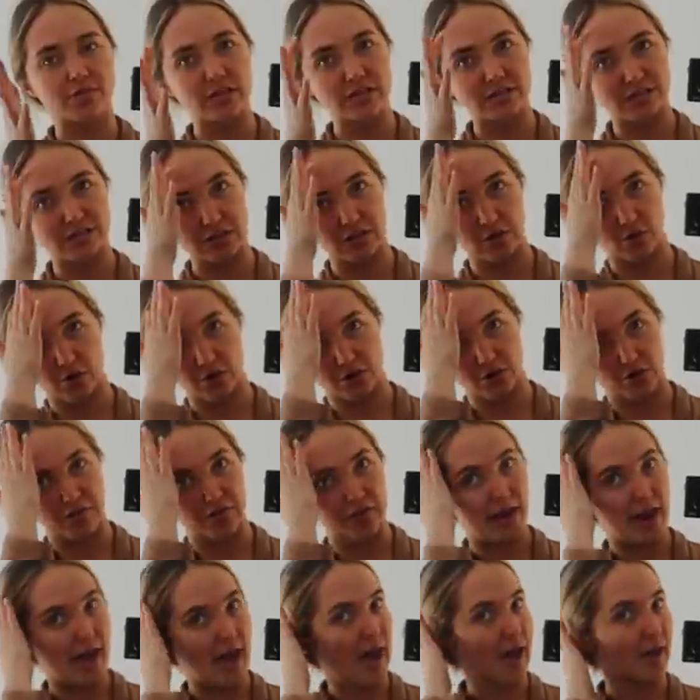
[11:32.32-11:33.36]
just gonna see Lauren during
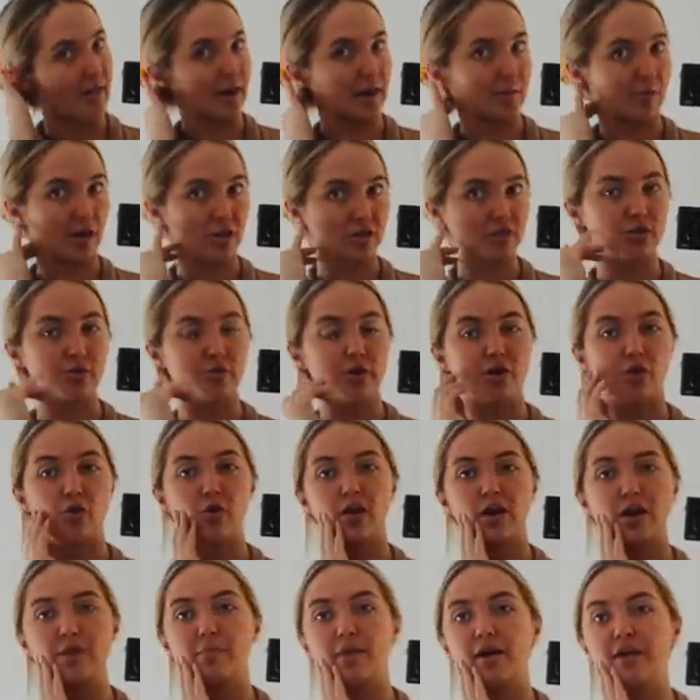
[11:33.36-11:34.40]
the day, and then I'm also
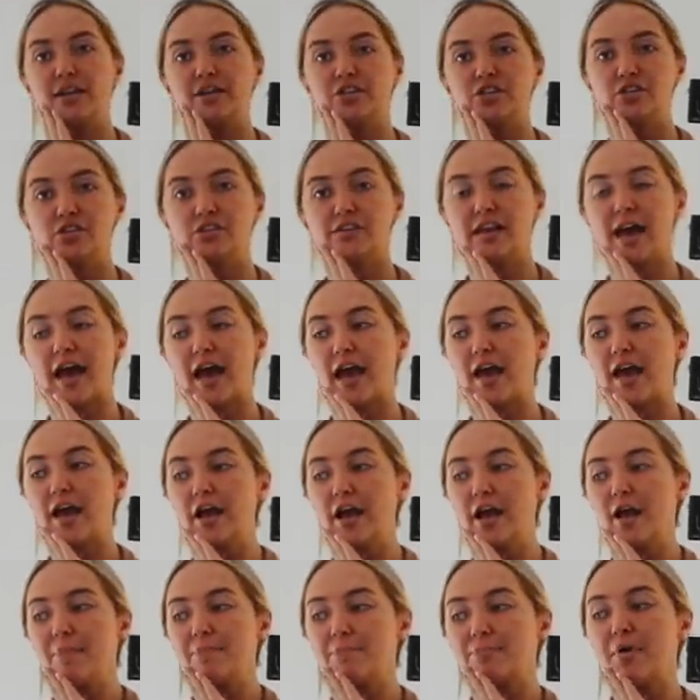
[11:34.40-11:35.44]
recording Monday, Tuesday.
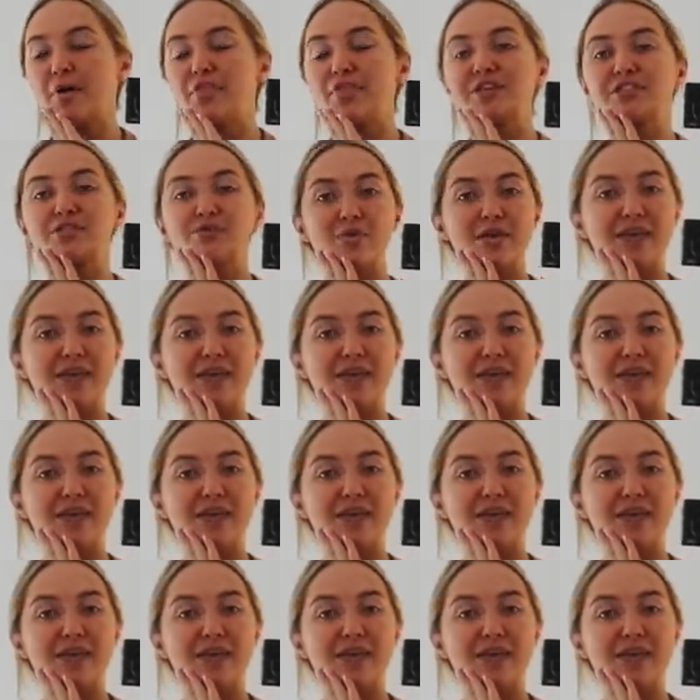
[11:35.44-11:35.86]
But this